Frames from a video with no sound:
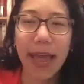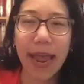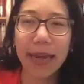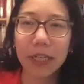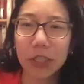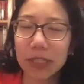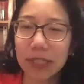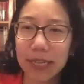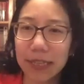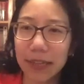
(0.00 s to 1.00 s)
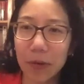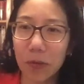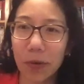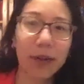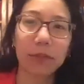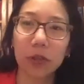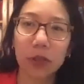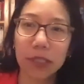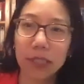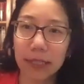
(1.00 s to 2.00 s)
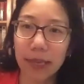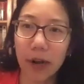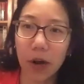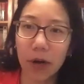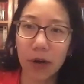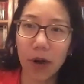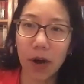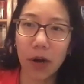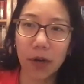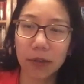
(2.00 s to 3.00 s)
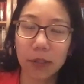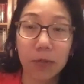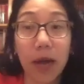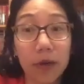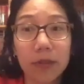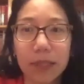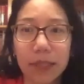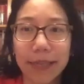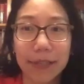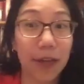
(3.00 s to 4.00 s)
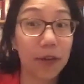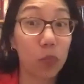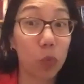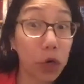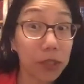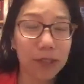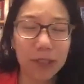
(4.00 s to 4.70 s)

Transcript: And I just think that what I've learned is that our democracy has a lot of work